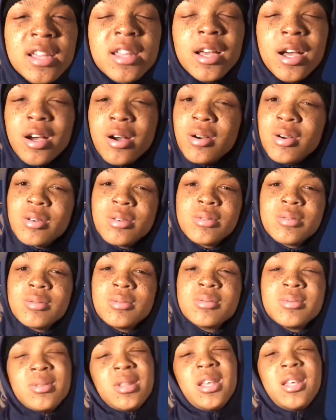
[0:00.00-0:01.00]
y'all.
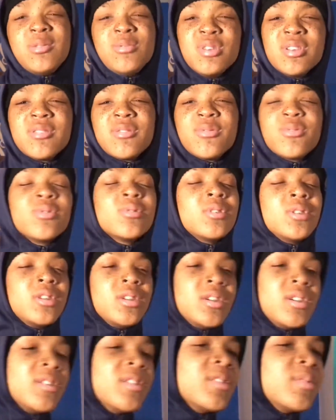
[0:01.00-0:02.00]
Like, what the f?
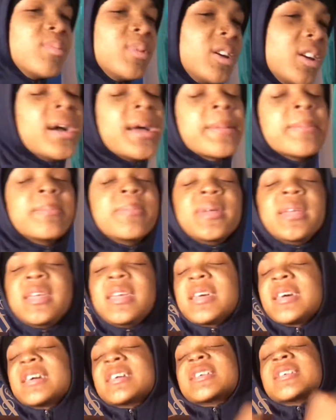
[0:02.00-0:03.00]
But y'all
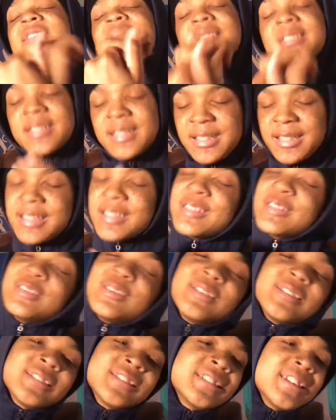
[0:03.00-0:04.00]
big. You know what
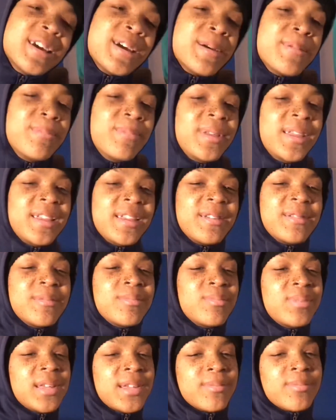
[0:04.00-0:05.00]
I'm saying? beat
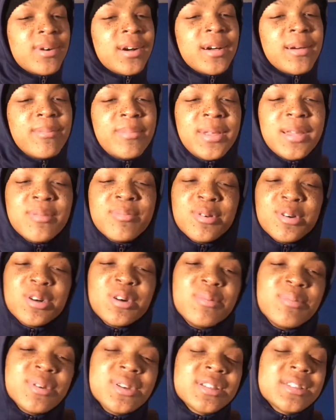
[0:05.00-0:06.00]
beat by beat ball
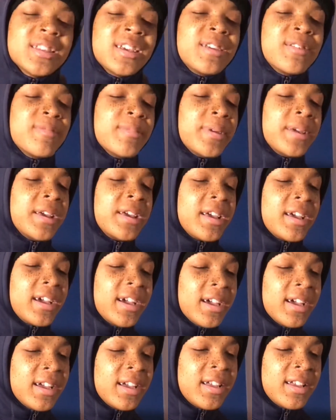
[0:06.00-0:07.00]
birthday, man.
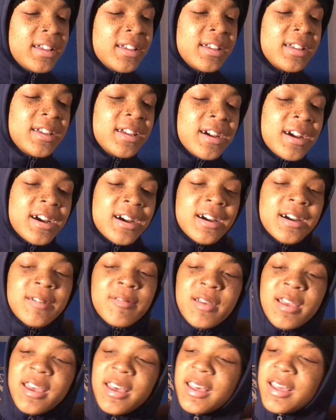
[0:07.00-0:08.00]

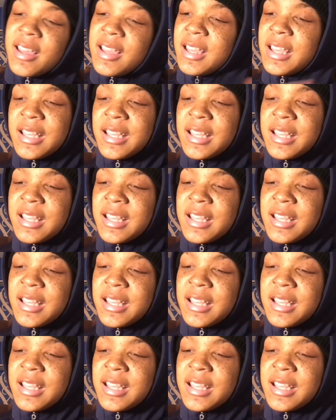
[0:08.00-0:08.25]
And